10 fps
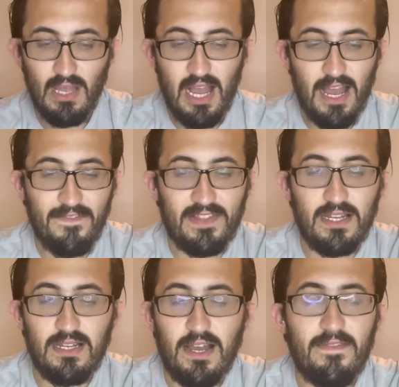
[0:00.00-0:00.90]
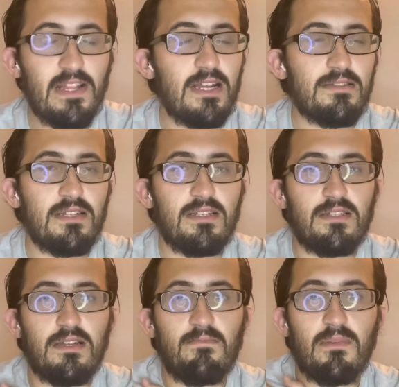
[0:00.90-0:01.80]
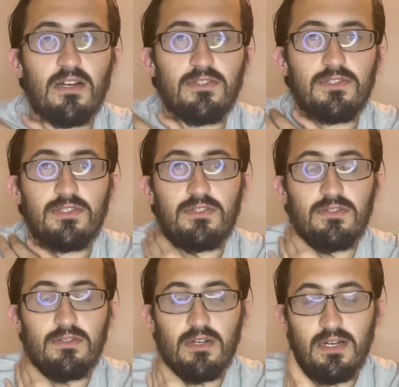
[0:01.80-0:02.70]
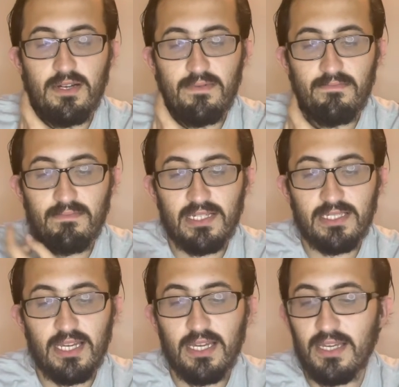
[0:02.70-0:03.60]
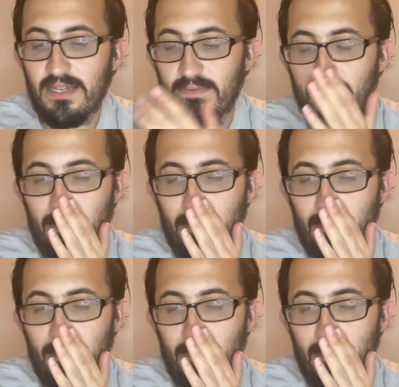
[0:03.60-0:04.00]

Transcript: I have done, I've not done much um, Monday